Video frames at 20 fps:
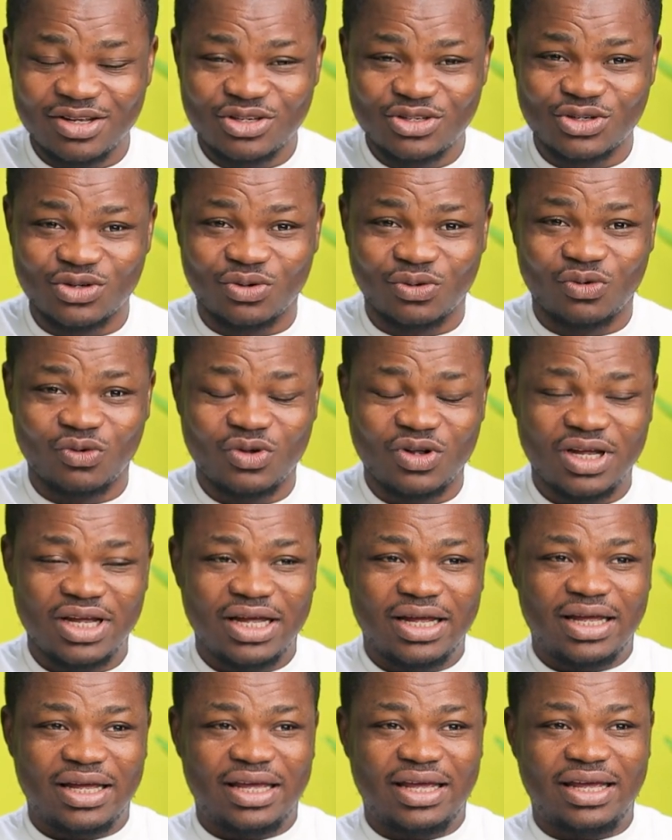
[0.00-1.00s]
So
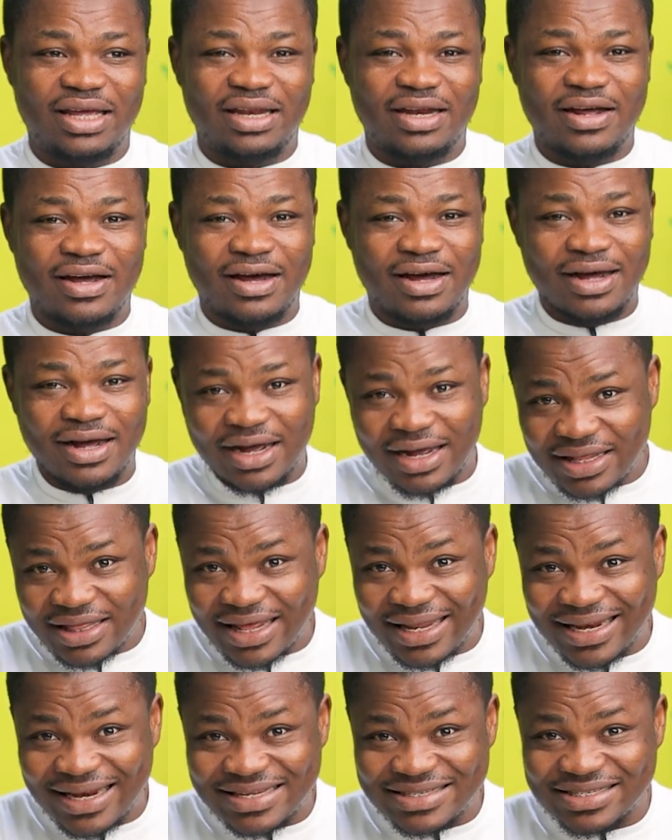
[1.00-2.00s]
in our
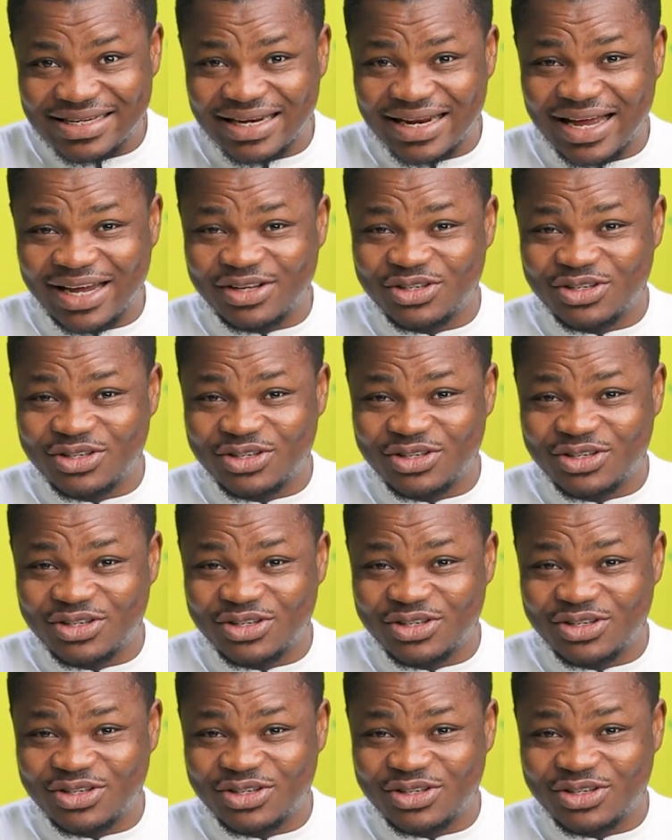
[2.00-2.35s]
other lesson,